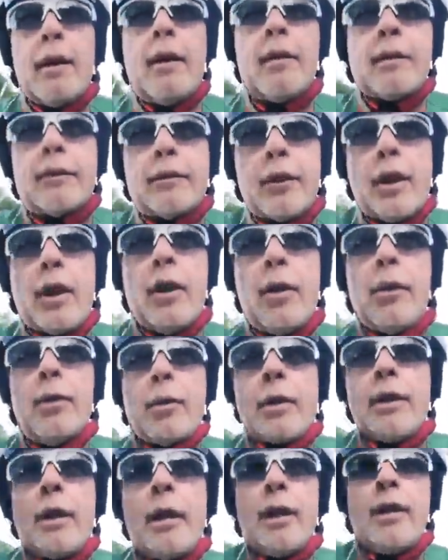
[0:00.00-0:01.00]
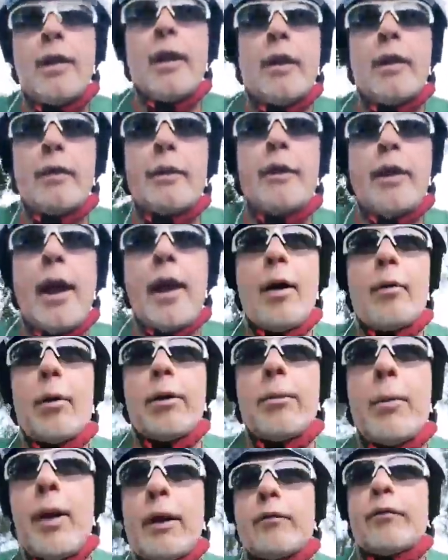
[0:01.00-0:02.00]
So now, with the
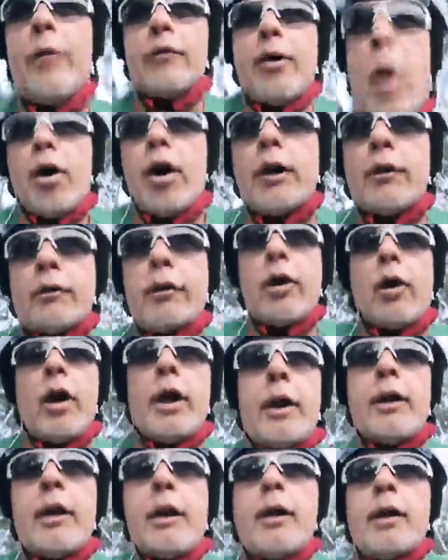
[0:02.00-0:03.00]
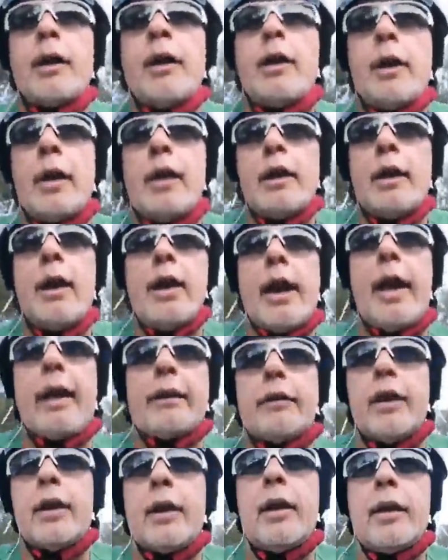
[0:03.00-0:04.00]
benefit of hindsight
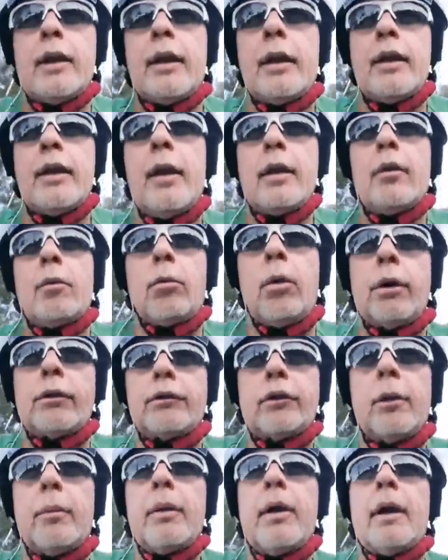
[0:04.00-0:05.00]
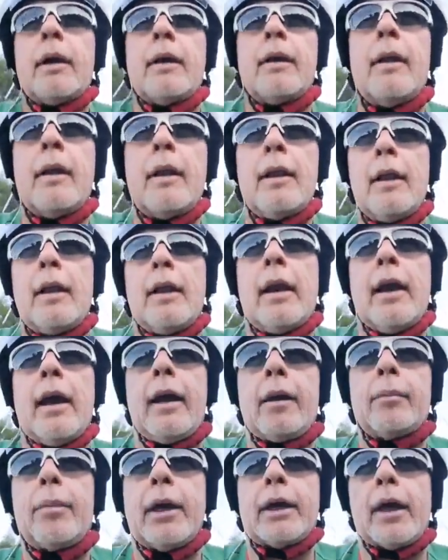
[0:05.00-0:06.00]
and wisdom
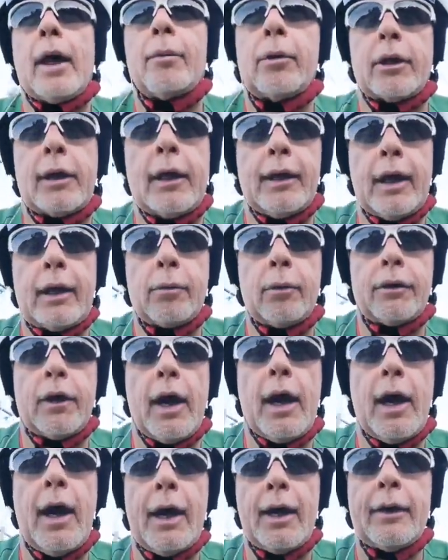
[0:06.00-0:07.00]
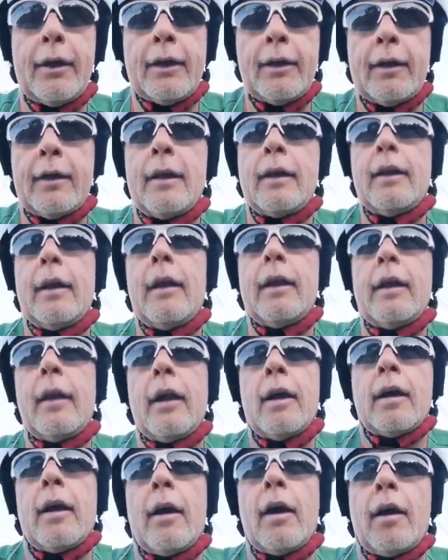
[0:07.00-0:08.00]
and being able to connect with the heart,
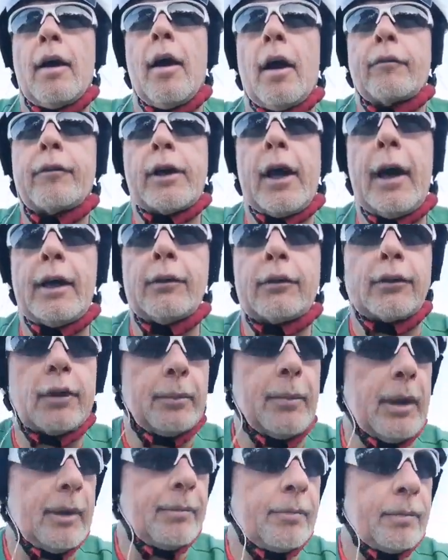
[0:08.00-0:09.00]
I've gained some